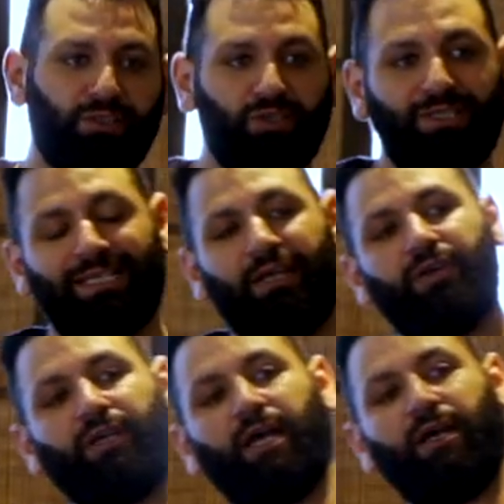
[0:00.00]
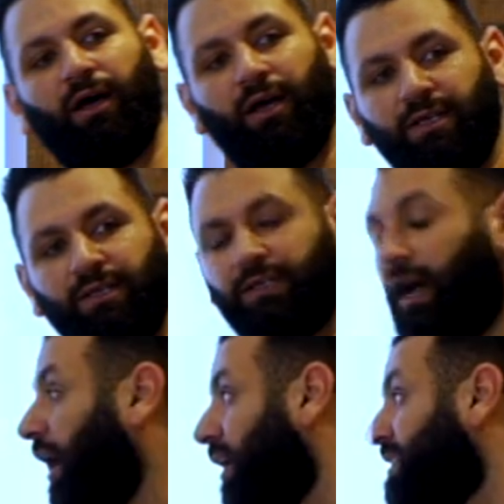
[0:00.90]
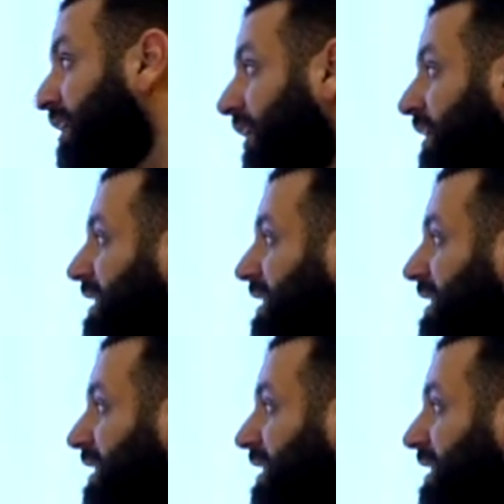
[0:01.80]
So it's either gonna secretes